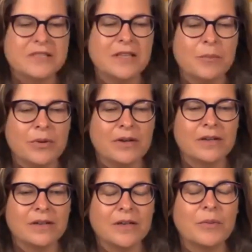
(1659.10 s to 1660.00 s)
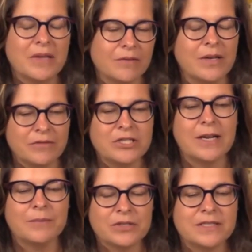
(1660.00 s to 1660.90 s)
in the book, you know, we have a
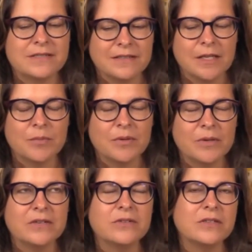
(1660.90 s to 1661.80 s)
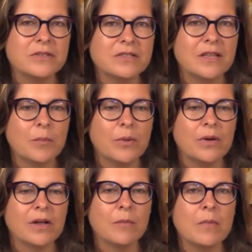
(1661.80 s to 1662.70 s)
chapter on sleep, and we introduce in the
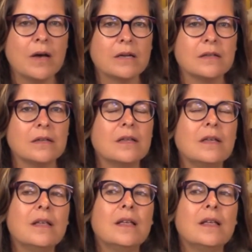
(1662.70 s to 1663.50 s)
book a model